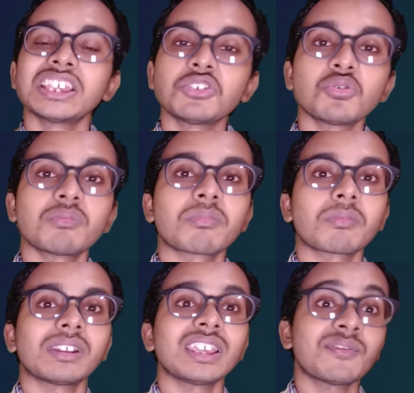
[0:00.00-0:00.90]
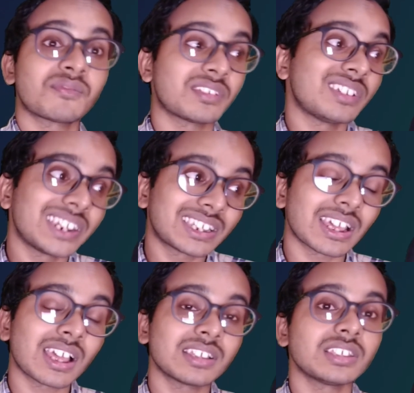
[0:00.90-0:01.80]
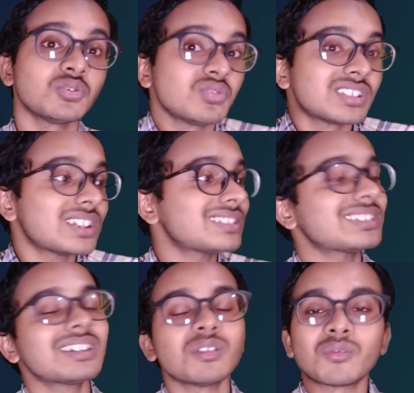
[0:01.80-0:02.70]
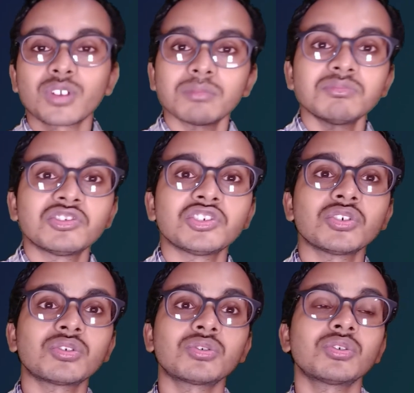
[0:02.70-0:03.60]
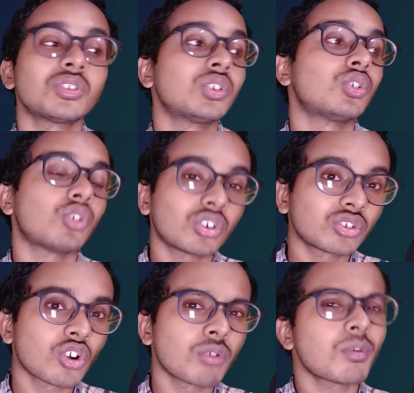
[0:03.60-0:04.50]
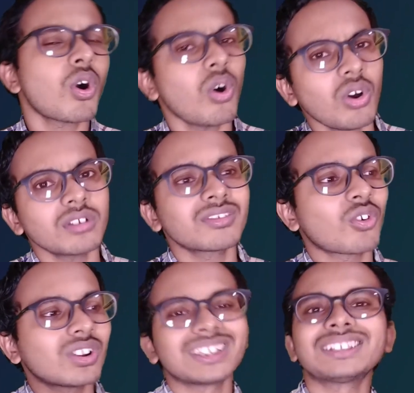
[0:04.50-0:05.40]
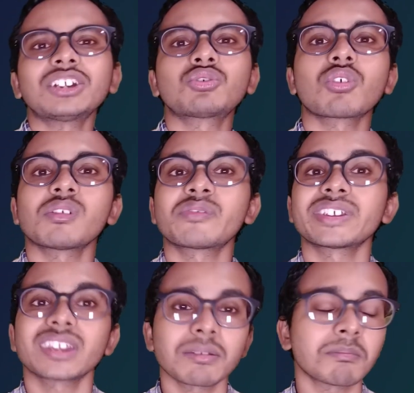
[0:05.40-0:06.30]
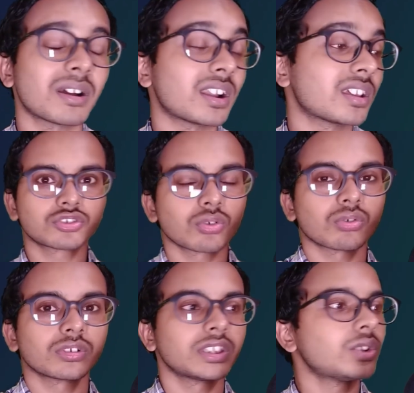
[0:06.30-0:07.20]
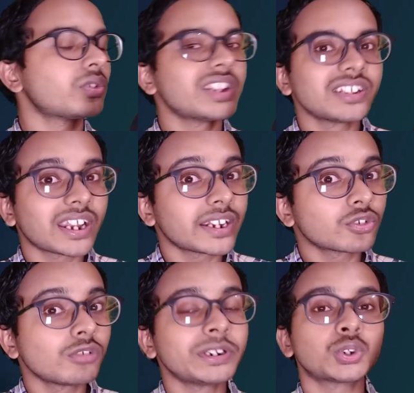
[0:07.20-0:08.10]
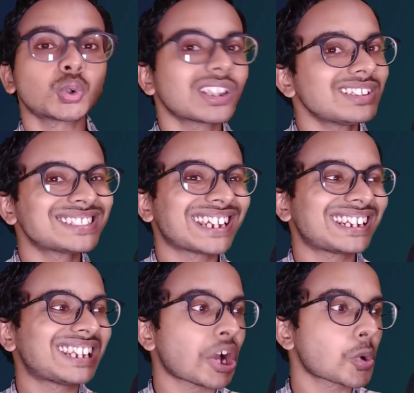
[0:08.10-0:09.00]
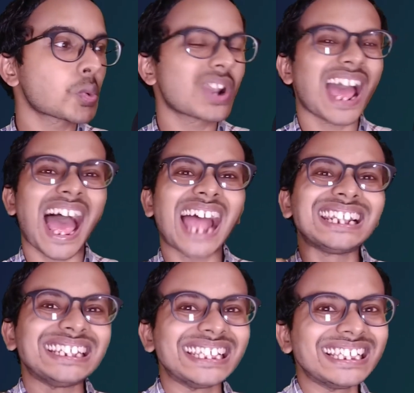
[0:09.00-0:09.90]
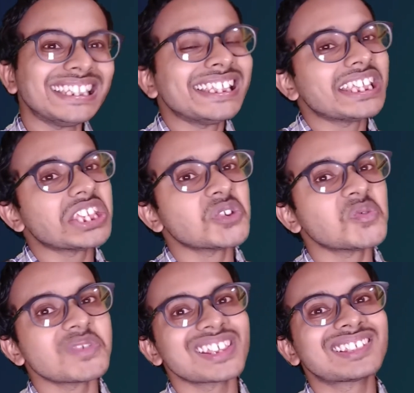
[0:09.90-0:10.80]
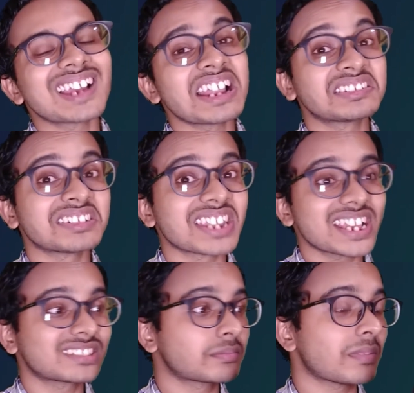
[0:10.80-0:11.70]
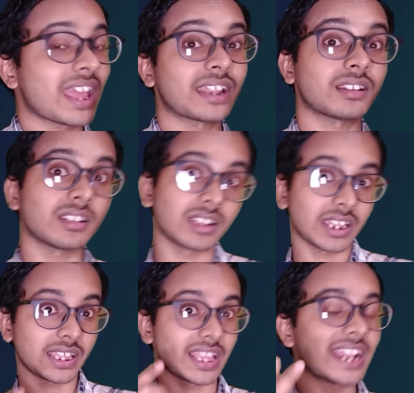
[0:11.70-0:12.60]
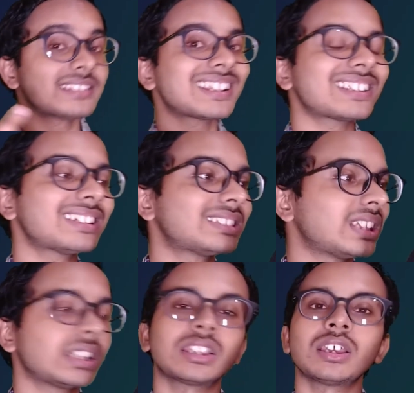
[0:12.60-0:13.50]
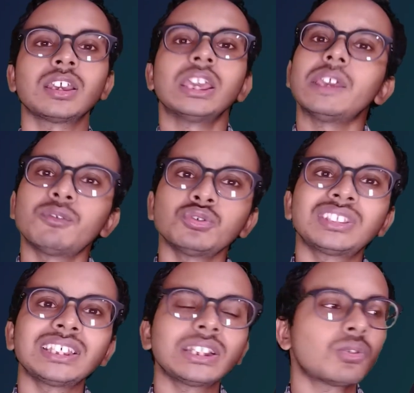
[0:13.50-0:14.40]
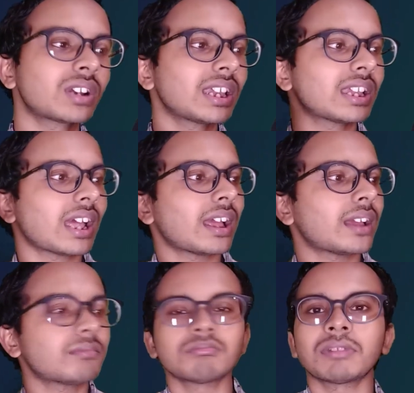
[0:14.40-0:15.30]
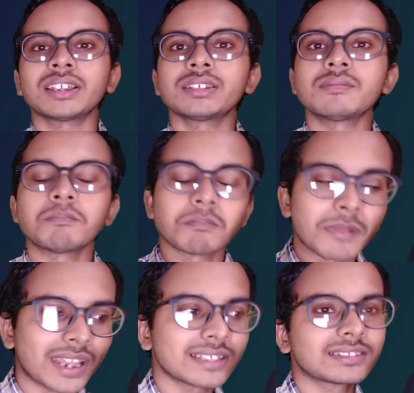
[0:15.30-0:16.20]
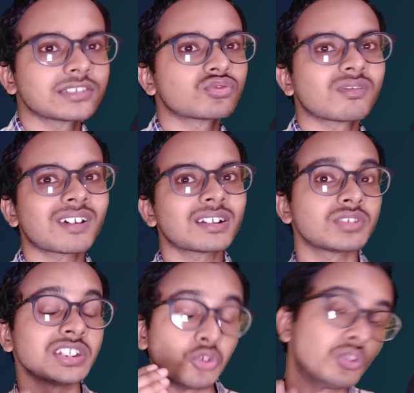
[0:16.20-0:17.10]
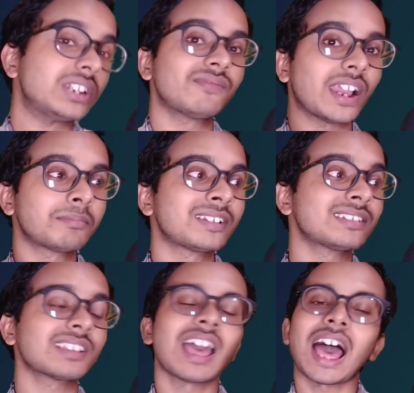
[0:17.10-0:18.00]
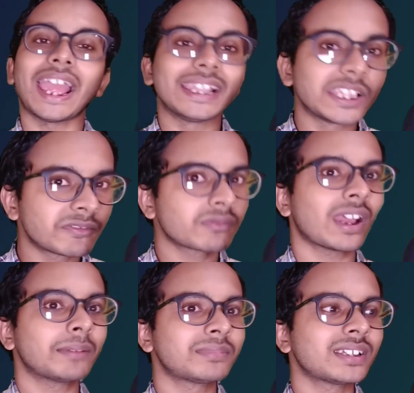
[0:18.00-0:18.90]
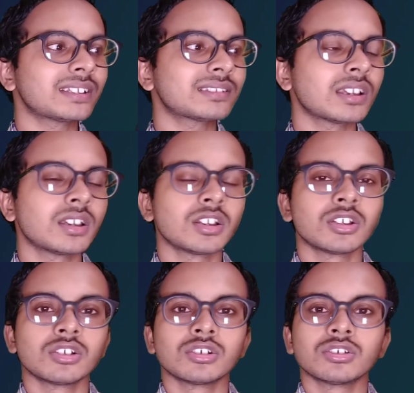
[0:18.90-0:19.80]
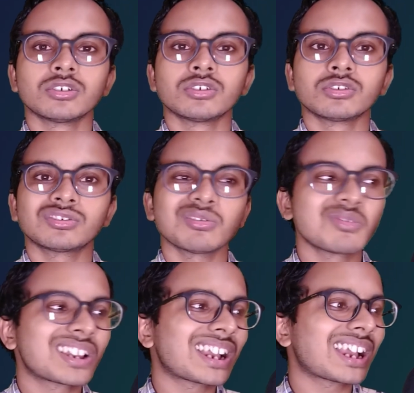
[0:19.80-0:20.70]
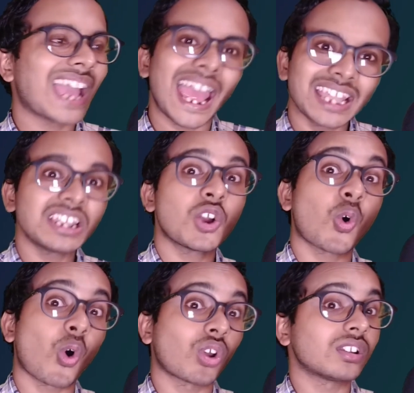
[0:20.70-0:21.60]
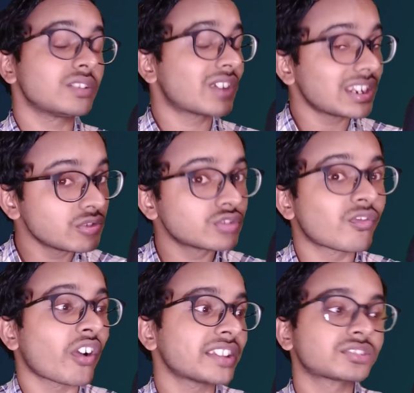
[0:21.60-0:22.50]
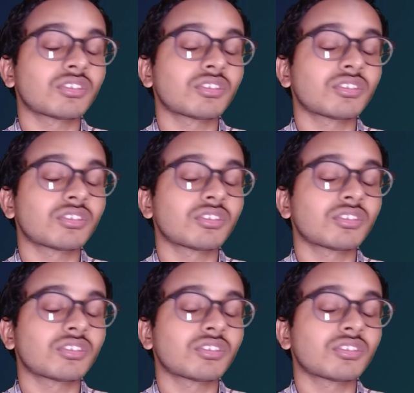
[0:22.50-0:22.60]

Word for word: your left data uses from jio dot com or calling the toll free number. So your internet will be totally shut down until you recharge next plan. Here is another thing. If you think, okay, uh, my balance is over in twenty-five days, I left five days, so you can call, you can use voice